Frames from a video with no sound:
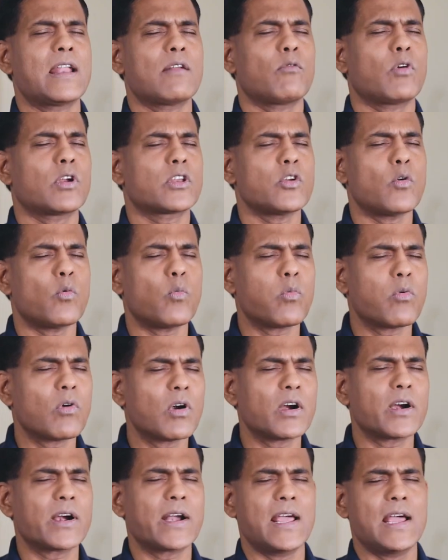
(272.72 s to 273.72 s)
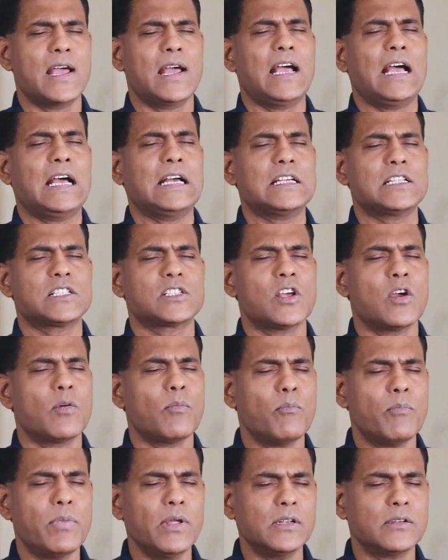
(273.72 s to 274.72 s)
and what your Word has
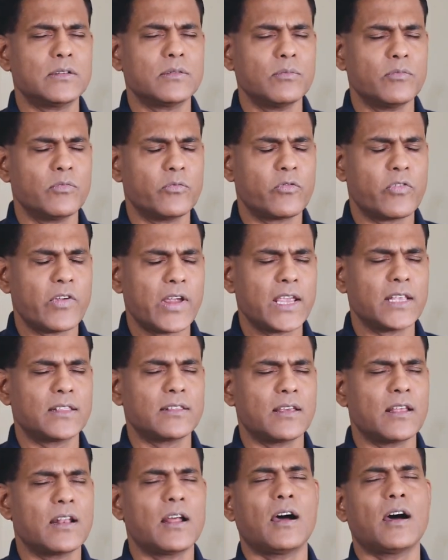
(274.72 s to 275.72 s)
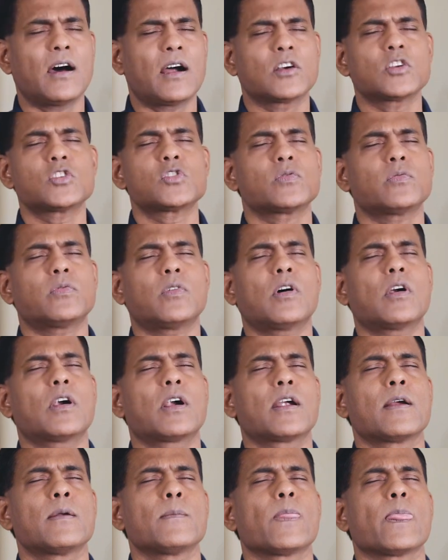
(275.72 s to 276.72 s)
built faith in our hearts for.